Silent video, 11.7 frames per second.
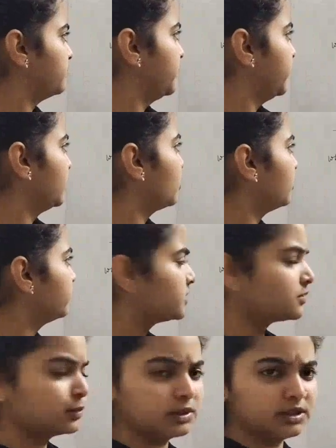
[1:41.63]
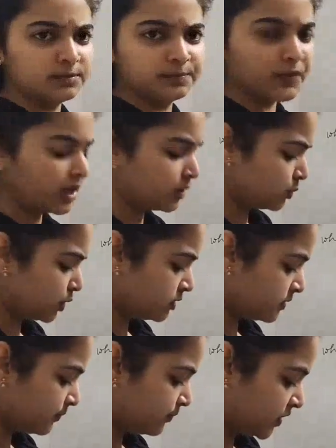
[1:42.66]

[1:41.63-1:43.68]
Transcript: meaning of this word atomos.